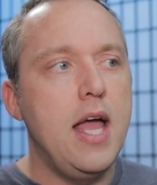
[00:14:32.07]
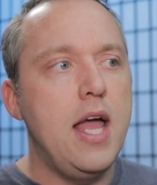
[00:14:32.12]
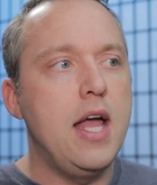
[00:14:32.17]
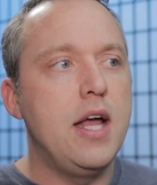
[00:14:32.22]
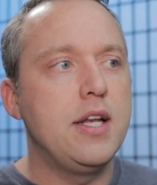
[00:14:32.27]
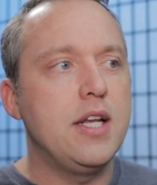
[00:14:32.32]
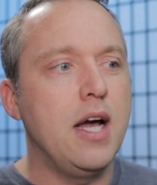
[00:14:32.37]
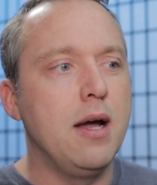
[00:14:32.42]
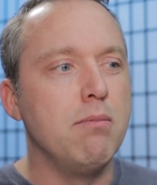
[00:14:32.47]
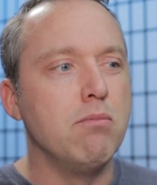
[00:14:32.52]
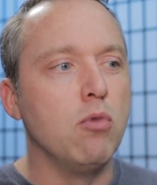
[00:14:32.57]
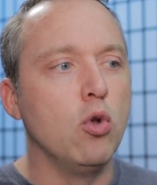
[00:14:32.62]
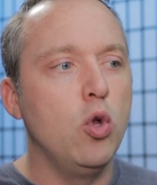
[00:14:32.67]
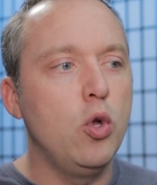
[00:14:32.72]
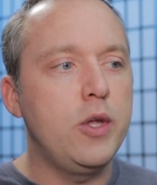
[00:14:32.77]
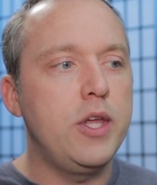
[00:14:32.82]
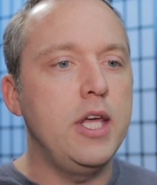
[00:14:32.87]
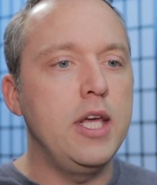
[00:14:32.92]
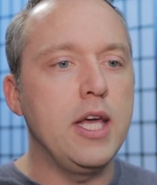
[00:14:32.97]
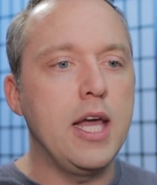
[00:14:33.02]
and i'm
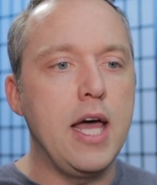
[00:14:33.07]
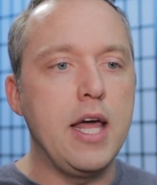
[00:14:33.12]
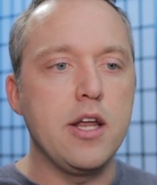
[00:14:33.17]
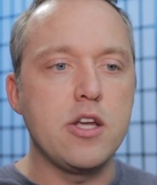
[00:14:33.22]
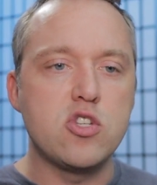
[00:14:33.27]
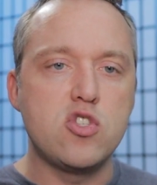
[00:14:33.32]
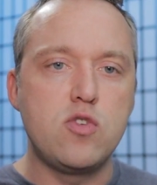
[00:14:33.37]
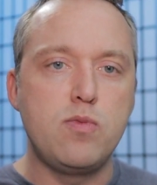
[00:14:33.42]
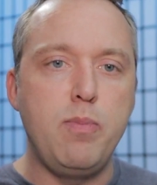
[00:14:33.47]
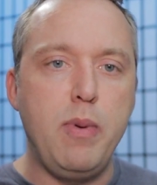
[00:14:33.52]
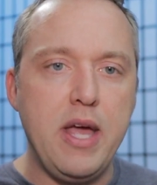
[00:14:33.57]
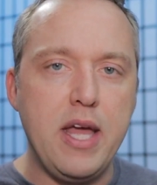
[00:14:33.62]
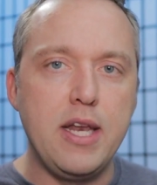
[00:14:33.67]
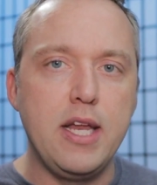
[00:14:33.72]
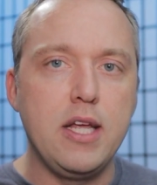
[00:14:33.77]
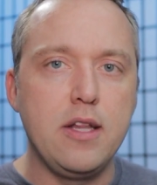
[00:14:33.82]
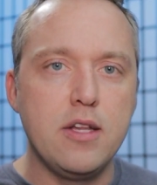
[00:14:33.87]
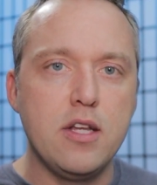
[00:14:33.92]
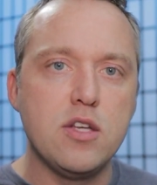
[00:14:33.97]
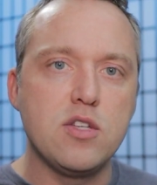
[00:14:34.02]
looking at
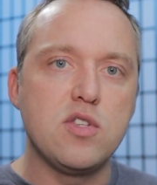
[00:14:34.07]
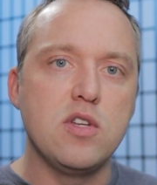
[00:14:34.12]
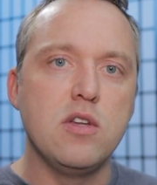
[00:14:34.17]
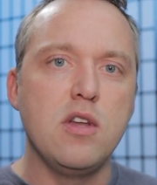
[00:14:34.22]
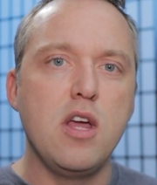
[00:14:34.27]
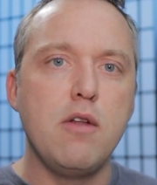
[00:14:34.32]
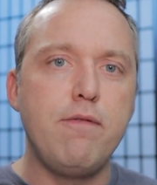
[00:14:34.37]
expanding this and,